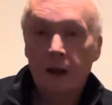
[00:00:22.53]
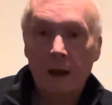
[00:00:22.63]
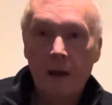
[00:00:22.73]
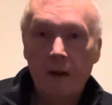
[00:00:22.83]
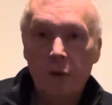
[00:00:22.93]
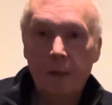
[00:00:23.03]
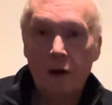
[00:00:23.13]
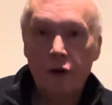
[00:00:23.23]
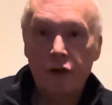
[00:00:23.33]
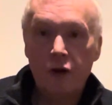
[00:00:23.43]
yeah, now would be a
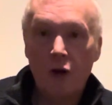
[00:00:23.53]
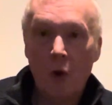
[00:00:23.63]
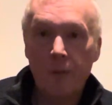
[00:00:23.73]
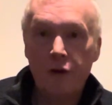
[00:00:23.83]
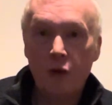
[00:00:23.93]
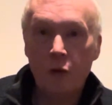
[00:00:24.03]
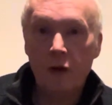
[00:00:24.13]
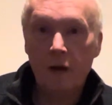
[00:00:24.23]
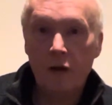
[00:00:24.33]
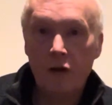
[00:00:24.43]
good
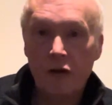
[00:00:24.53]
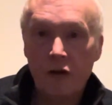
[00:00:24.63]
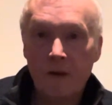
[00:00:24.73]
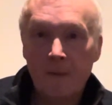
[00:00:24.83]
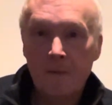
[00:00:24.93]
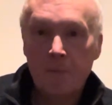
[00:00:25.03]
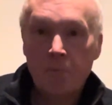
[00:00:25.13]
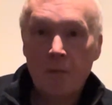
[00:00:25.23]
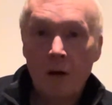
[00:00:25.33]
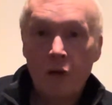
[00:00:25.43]
opportunity to just
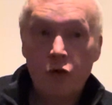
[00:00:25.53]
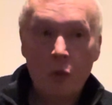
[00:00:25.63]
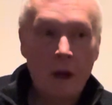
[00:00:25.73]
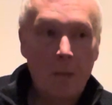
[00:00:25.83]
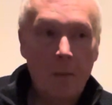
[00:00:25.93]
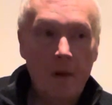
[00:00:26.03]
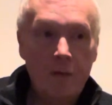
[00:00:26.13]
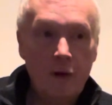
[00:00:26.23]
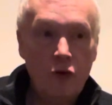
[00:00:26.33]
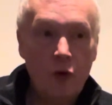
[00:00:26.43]
do a couple of
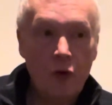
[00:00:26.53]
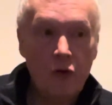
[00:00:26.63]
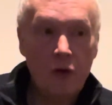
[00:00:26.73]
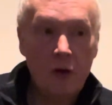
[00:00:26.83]
videos.